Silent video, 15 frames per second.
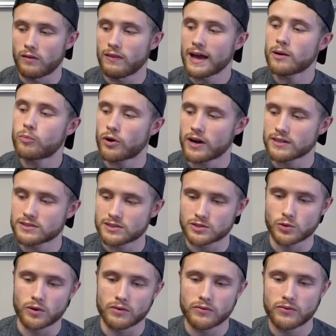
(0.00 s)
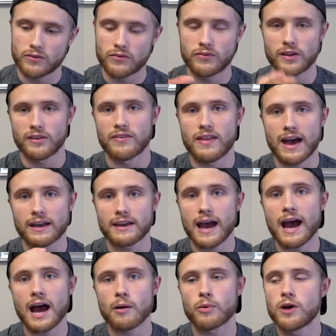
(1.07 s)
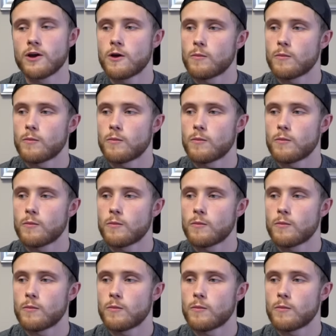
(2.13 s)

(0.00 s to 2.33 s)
a leg press to sort of fill in that gap,